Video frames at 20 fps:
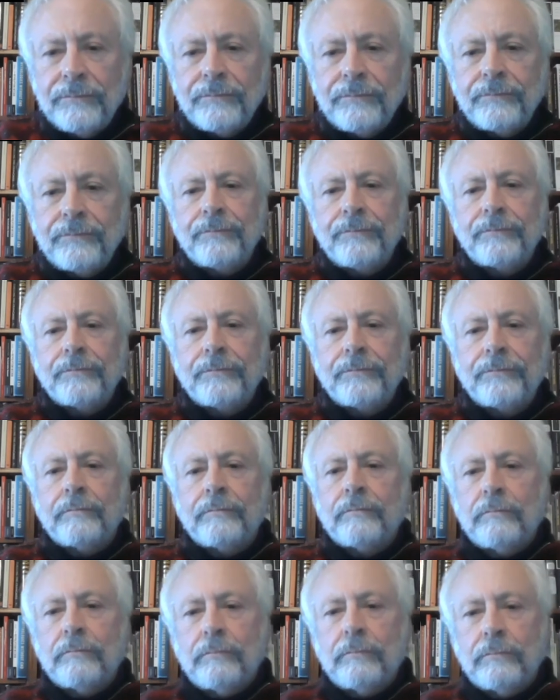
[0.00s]

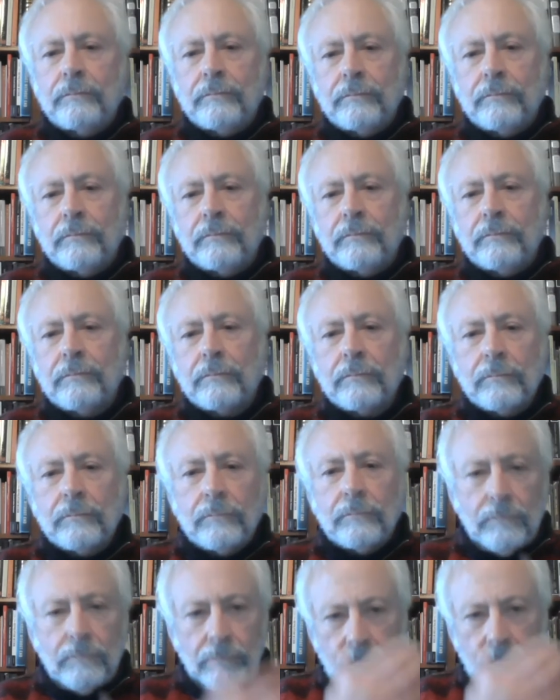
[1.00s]

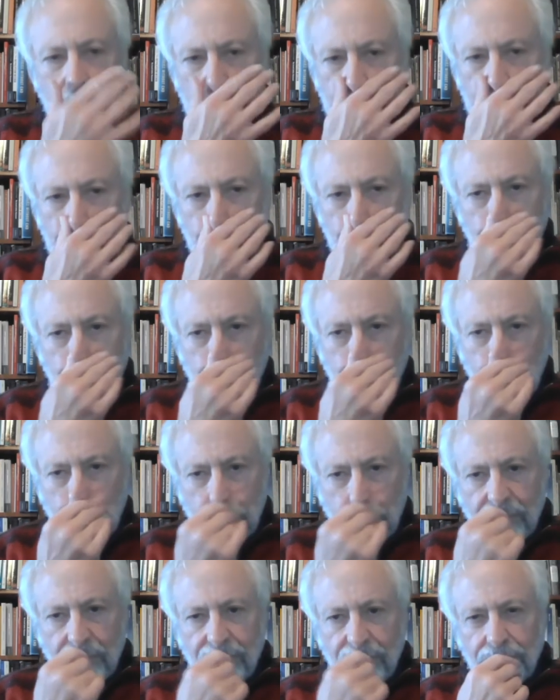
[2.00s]

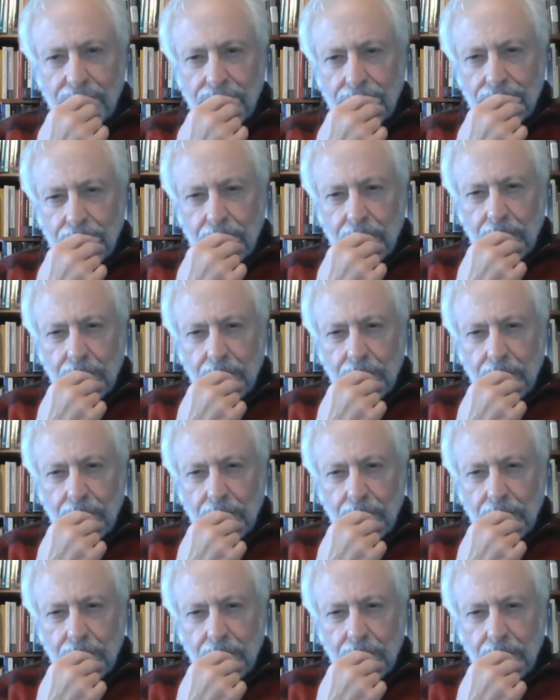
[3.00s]
The person shown says nothing.